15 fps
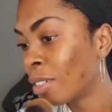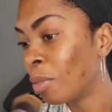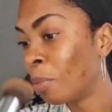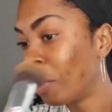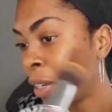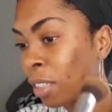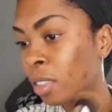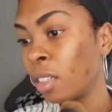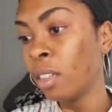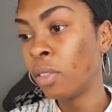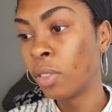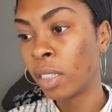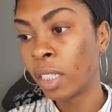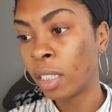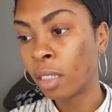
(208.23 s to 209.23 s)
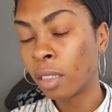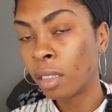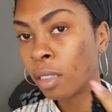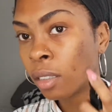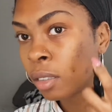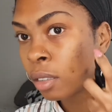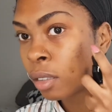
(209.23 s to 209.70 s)
mess over
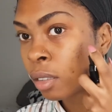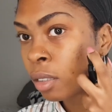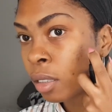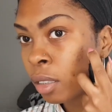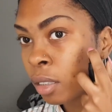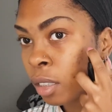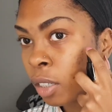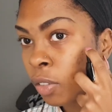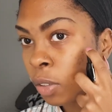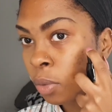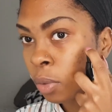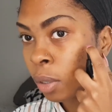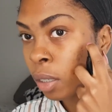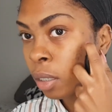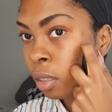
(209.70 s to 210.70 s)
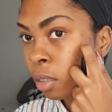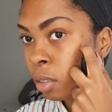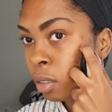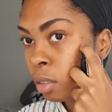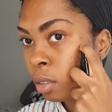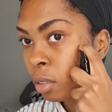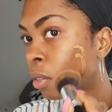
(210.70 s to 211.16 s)
here, see if it
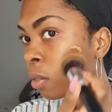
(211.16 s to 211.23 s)
works.